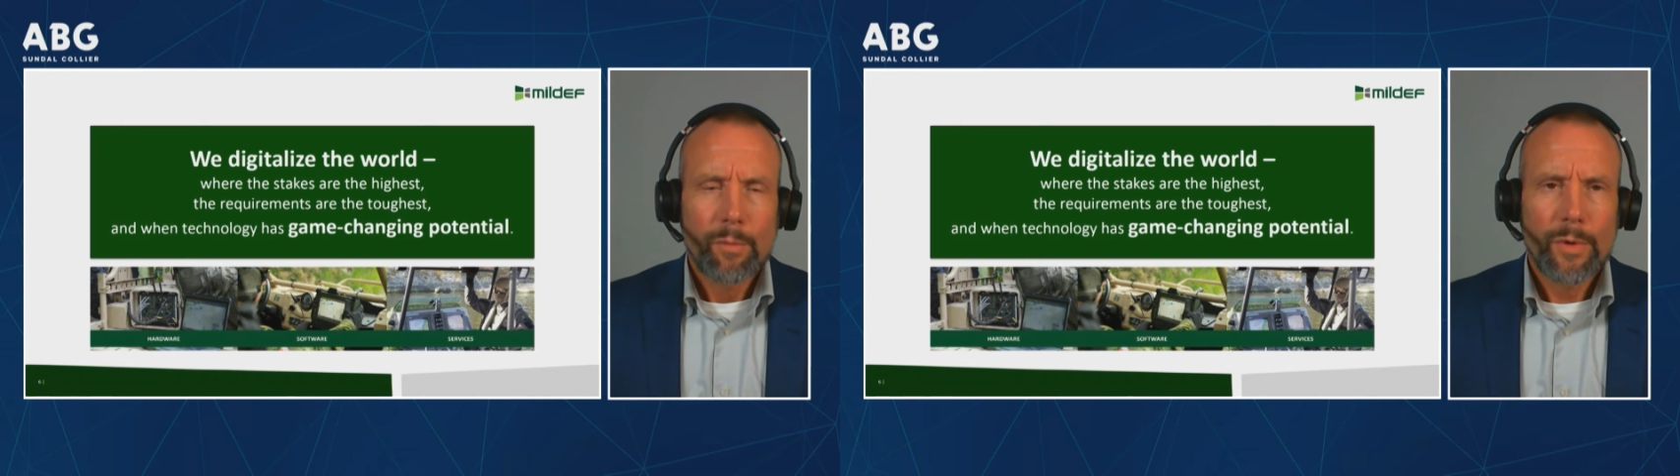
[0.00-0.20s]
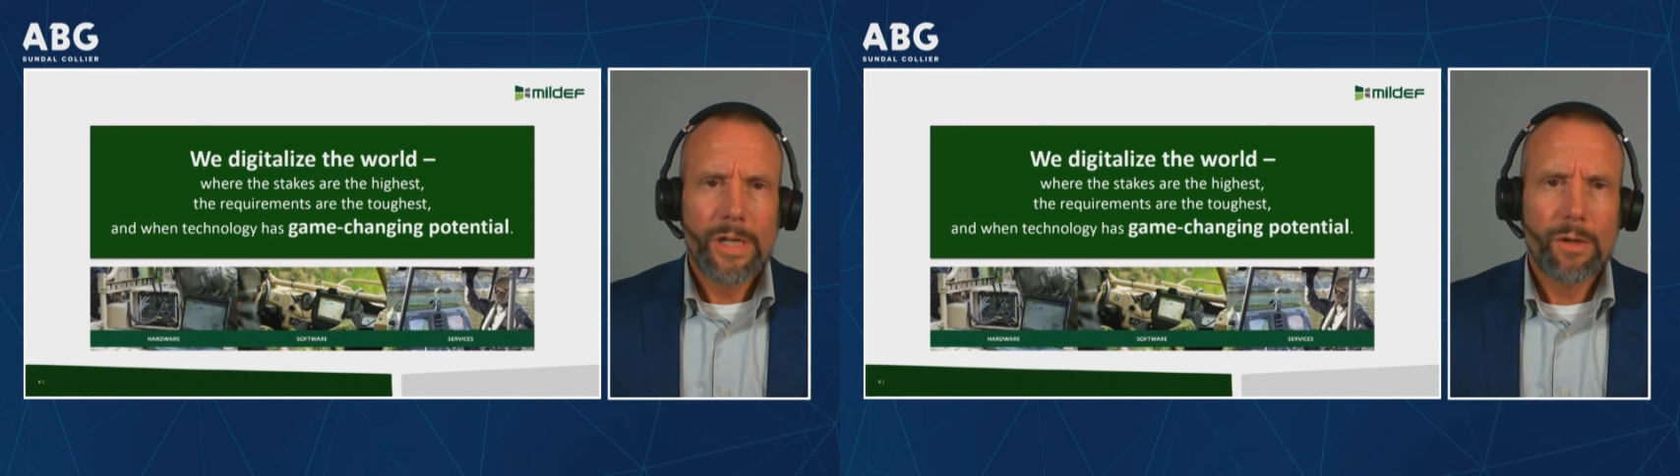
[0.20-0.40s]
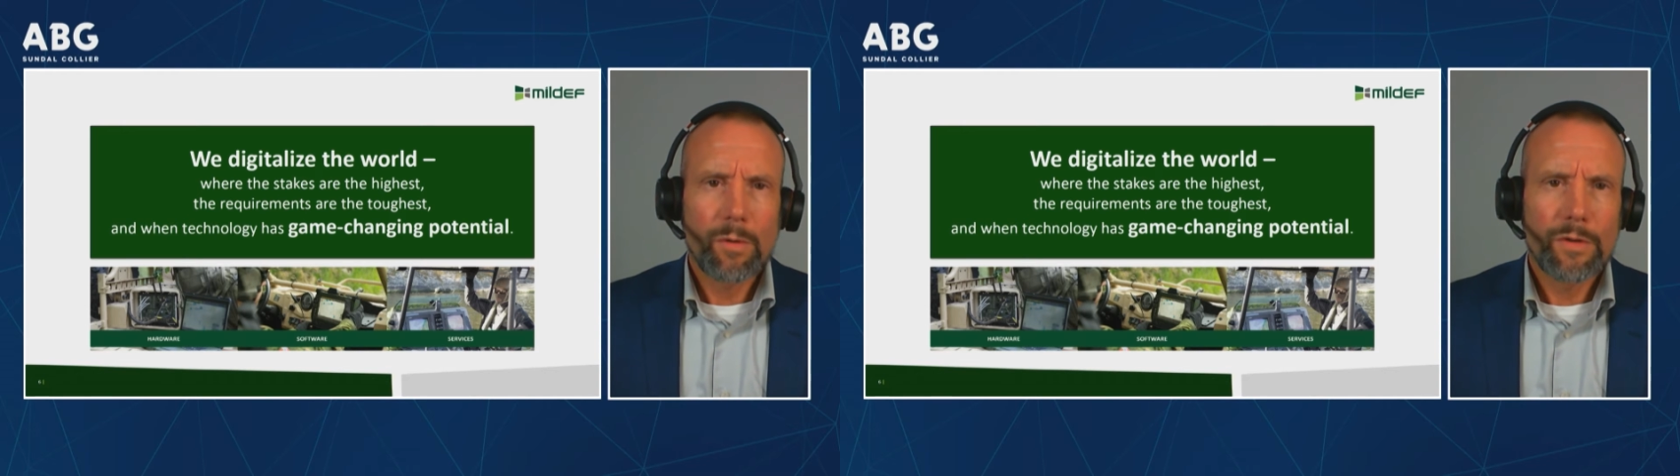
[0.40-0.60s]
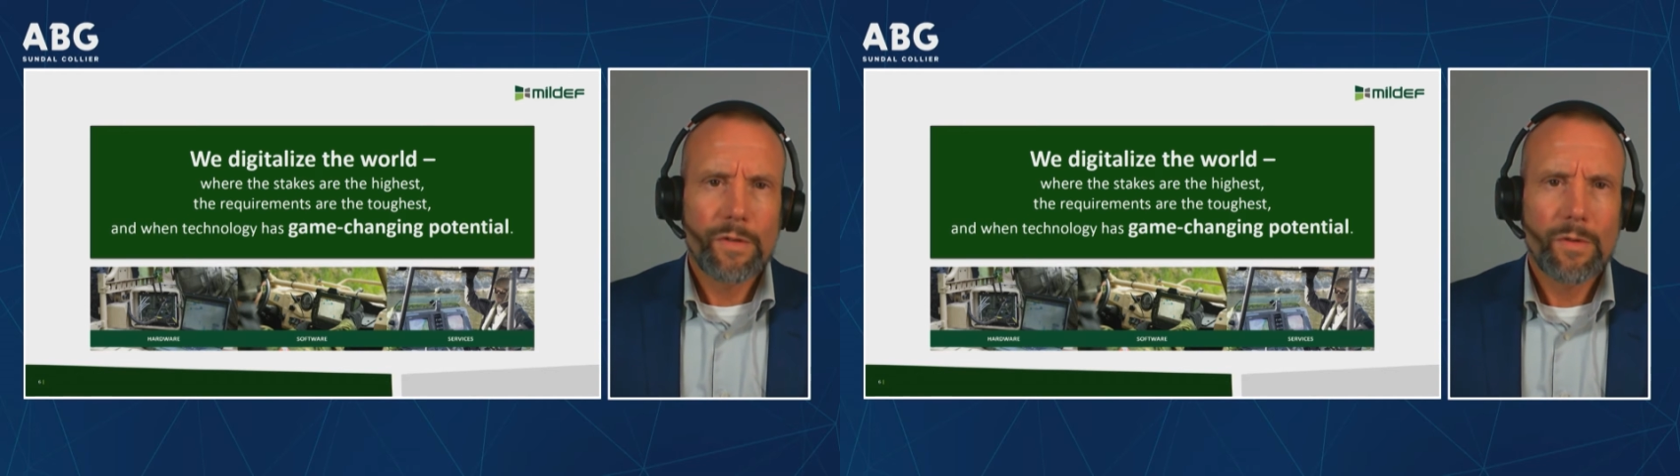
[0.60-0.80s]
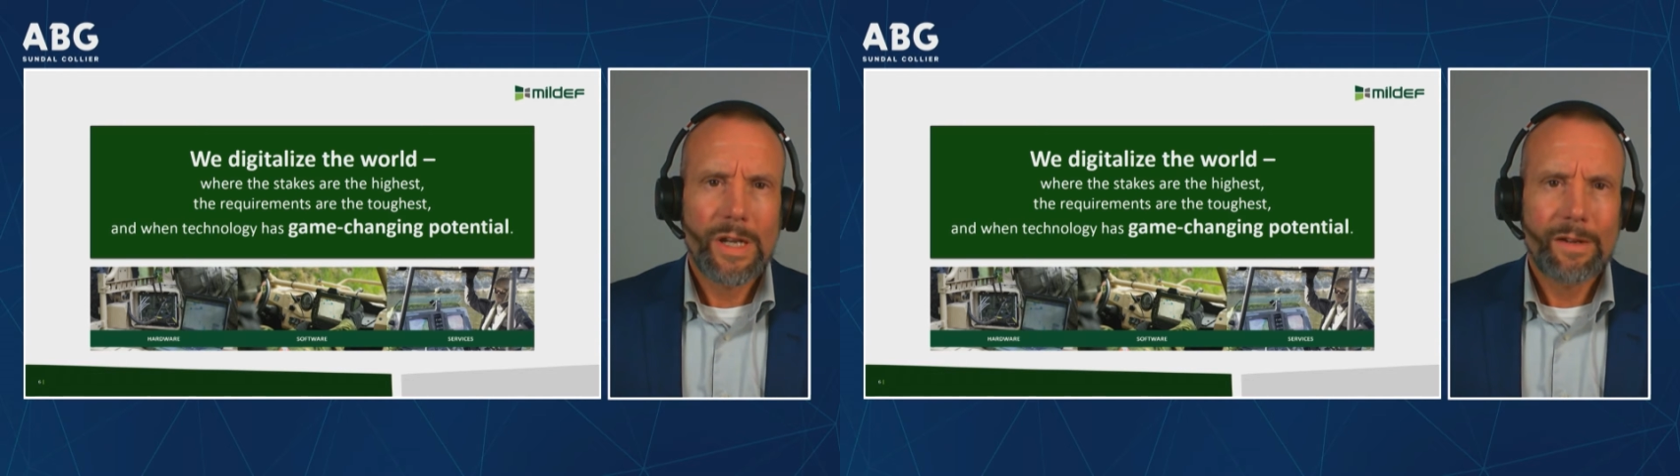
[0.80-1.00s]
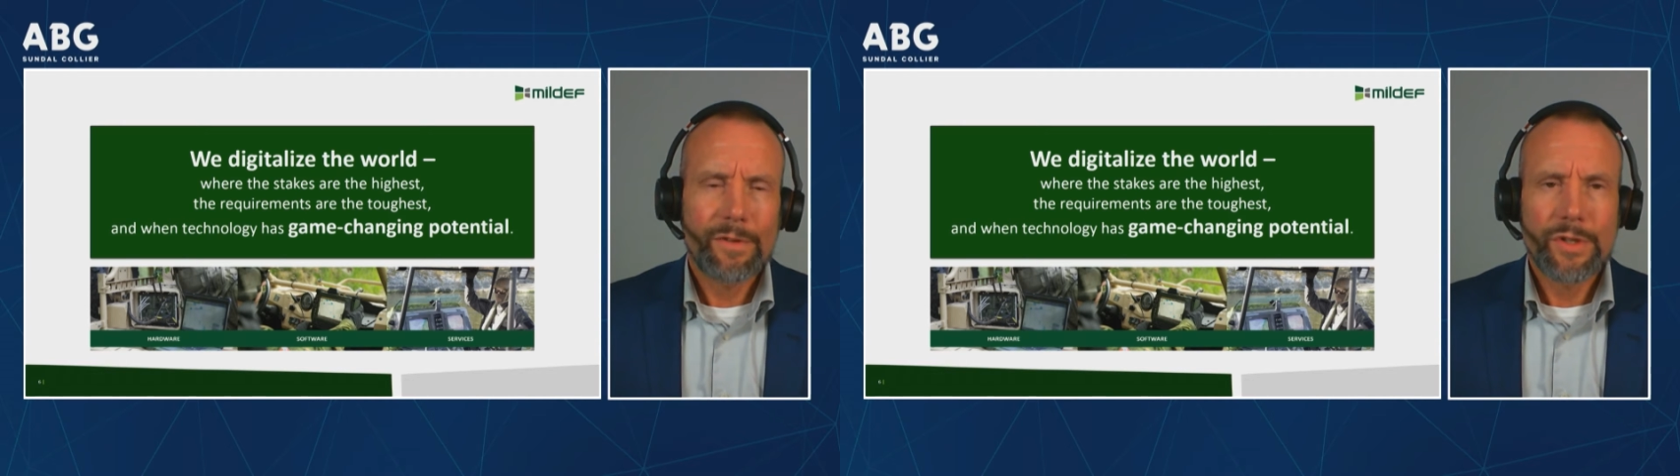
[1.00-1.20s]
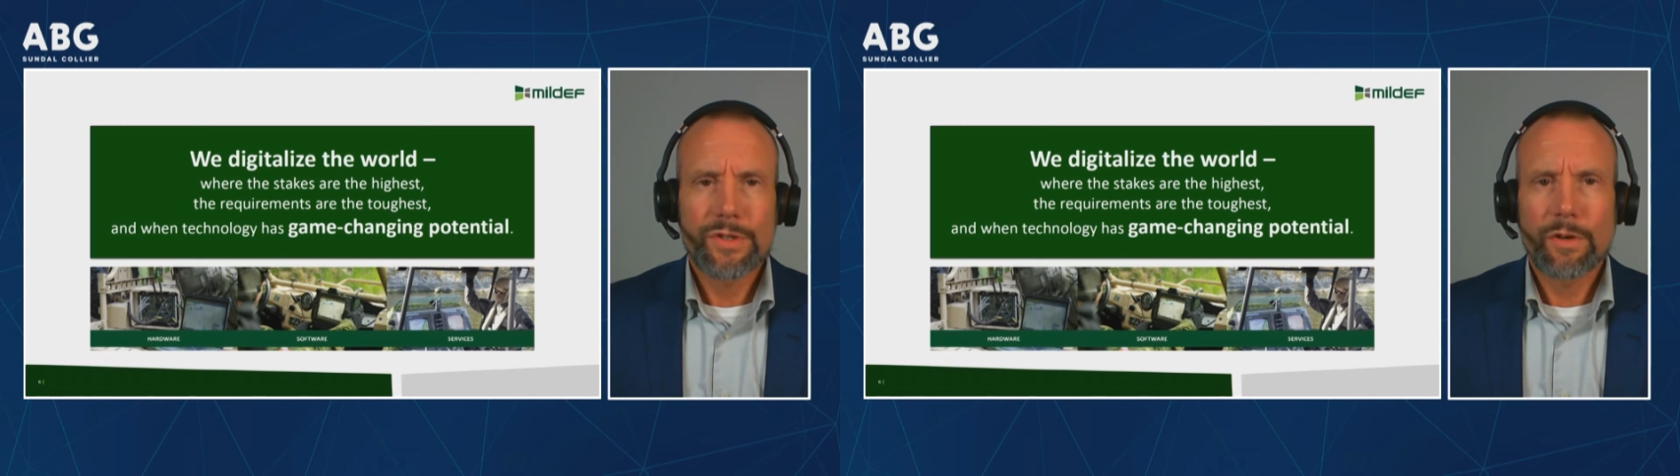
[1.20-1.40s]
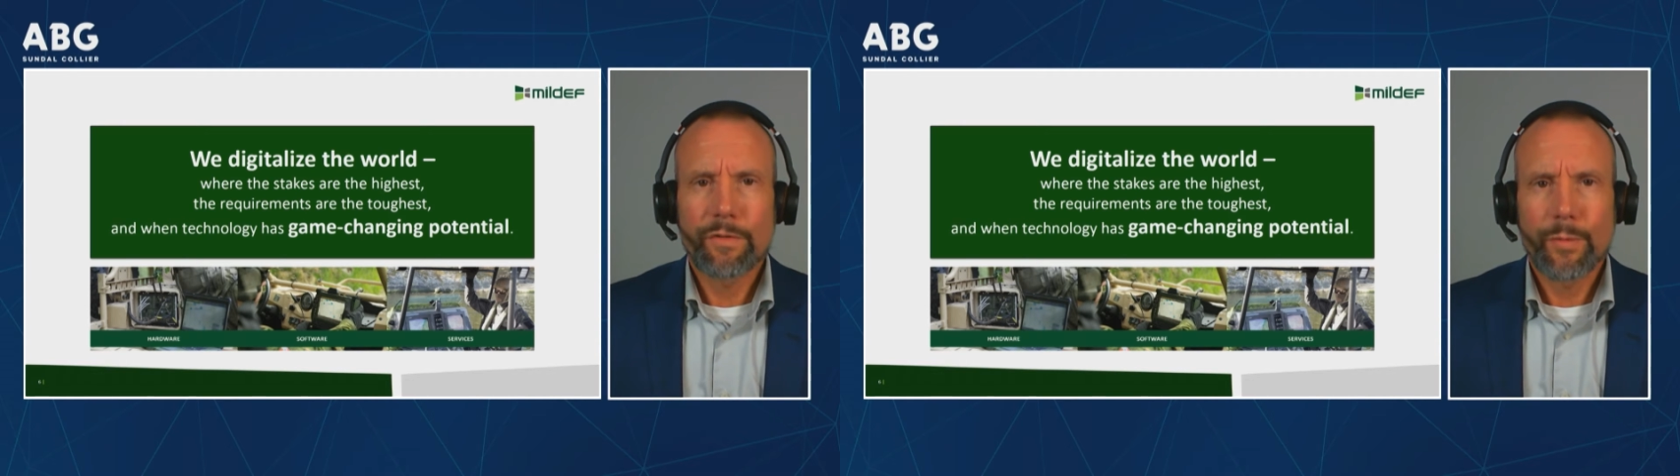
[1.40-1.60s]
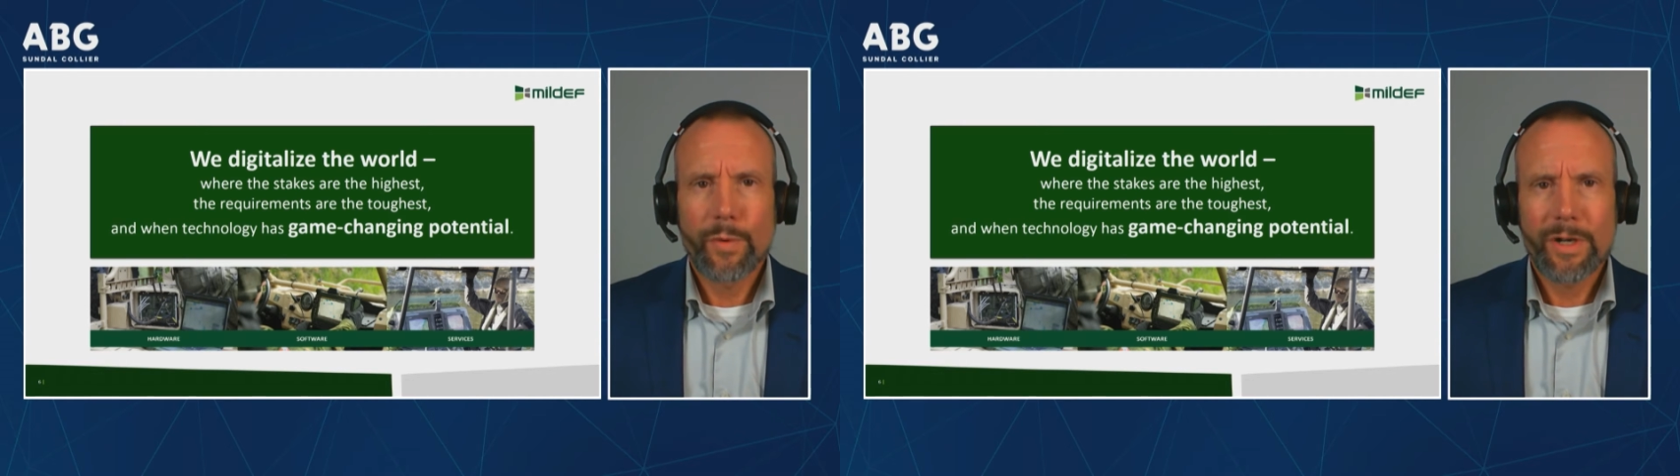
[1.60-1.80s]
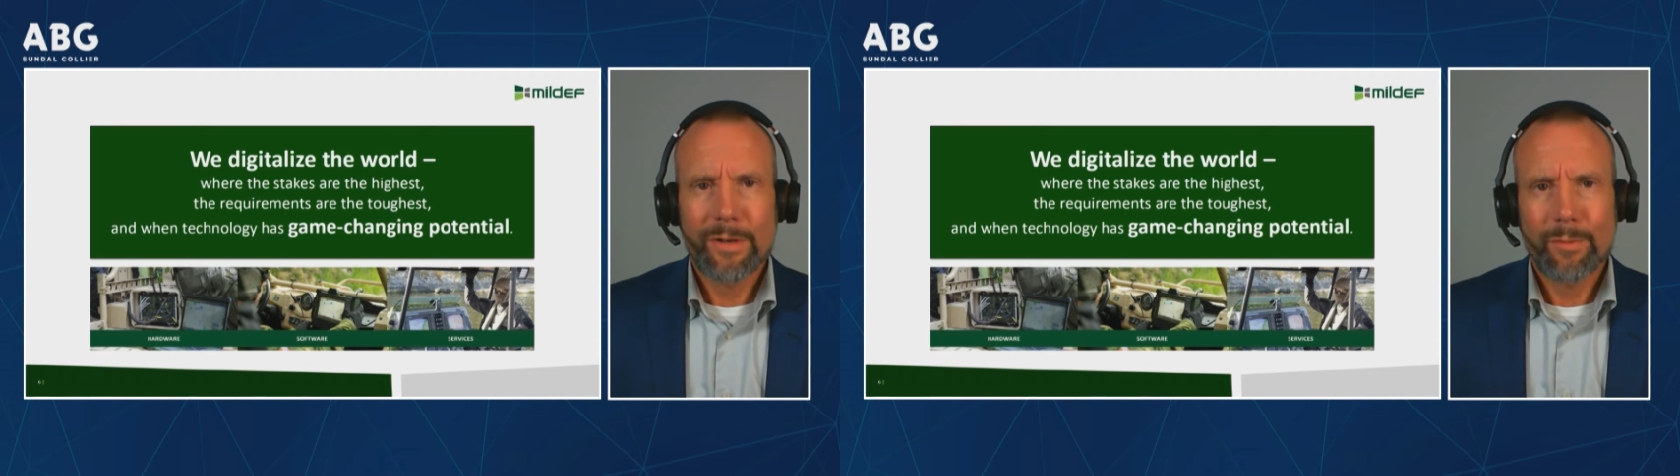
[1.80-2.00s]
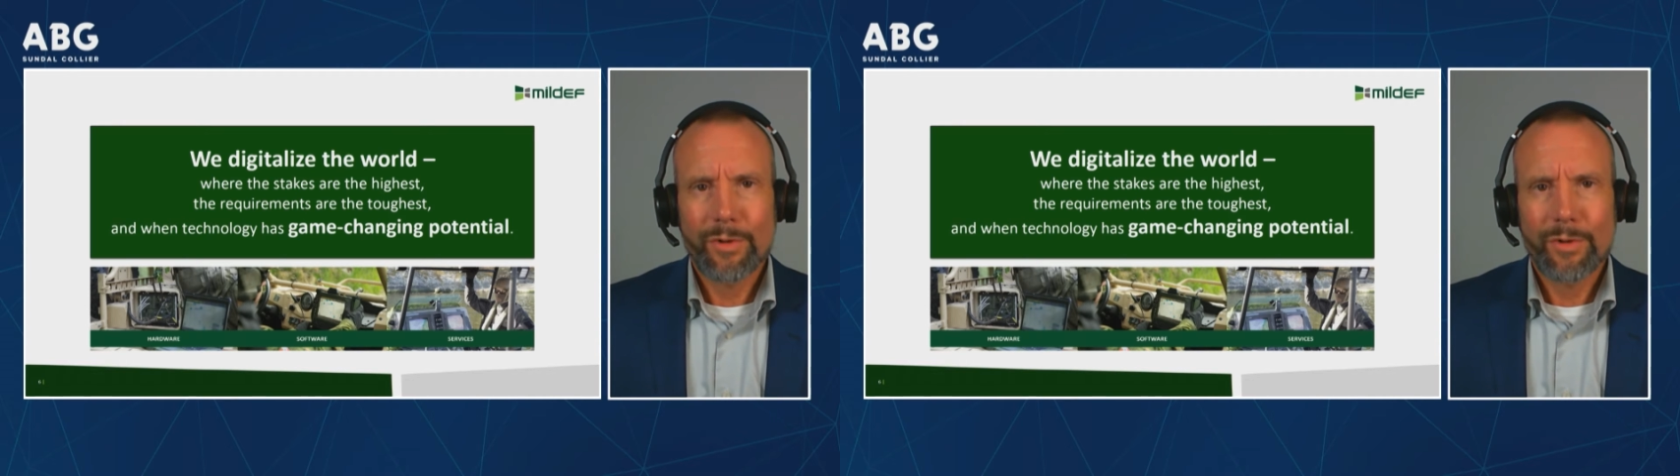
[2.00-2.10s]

We also deliver the software